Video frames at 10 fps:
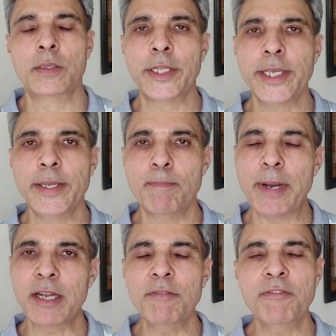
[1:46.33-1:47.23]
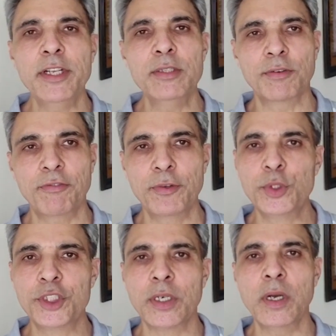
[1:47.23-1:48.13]
The battlefields of
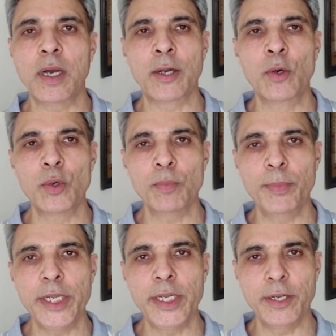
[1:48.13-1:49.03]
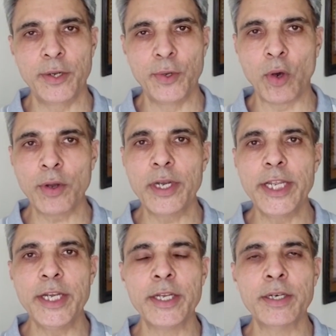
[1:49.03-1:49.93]
future are going to be
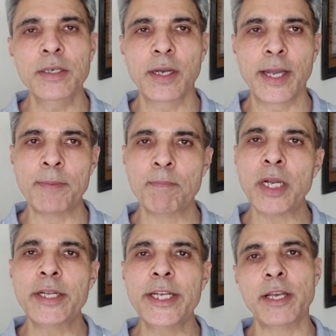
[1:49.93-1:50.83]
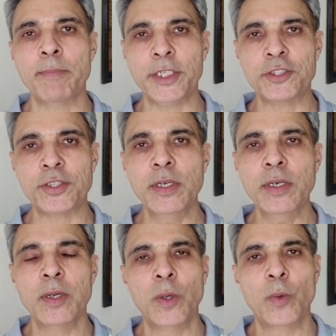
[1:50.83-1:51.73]
non-linear and
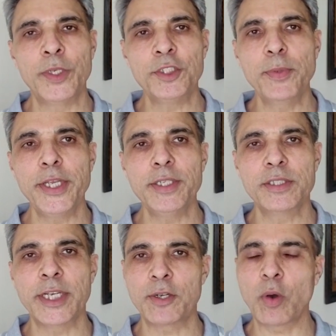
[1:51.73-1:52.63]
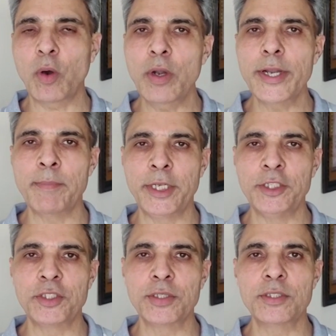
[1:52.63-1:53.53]
multi-dimensional, which means that all
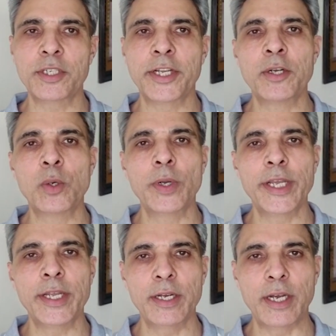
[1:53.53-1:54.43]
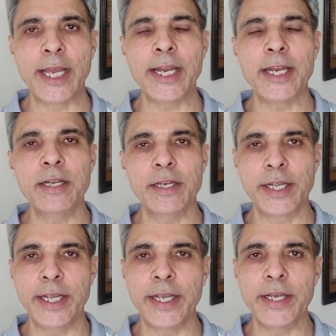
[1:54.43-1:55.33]
dimensions including
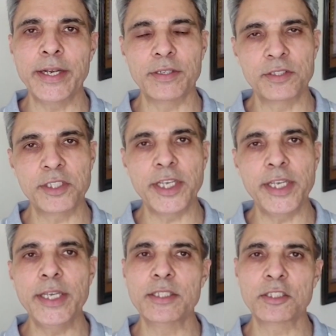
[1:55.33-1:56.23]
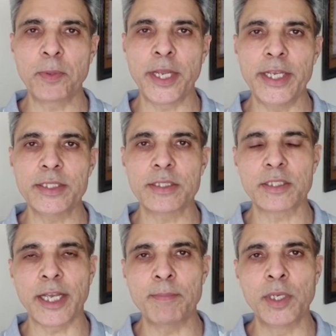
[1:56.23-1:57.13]
land, air, sea,
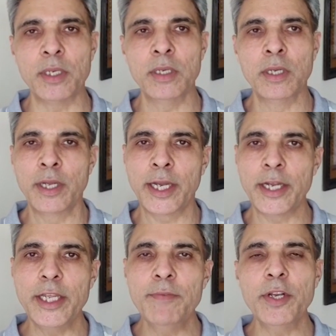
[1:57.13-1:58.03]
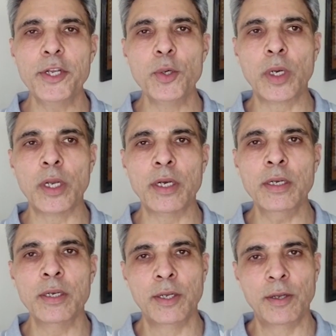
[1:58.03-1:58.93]
space, cyber and even
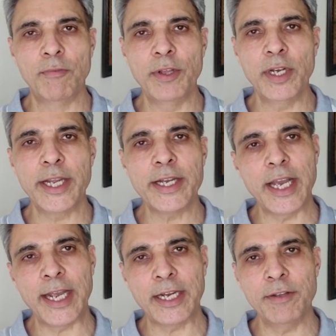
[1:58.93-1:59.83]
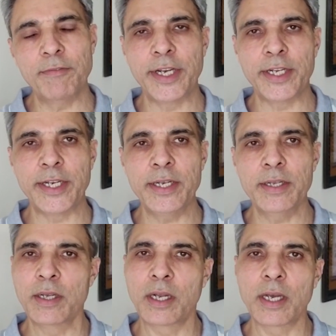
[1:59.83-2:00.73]
nuclear will get
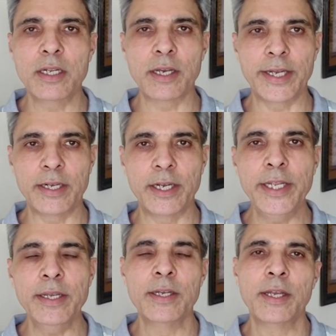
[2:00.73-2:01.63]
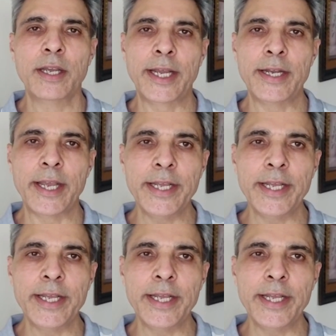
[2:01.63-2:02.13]
activated concurrently, and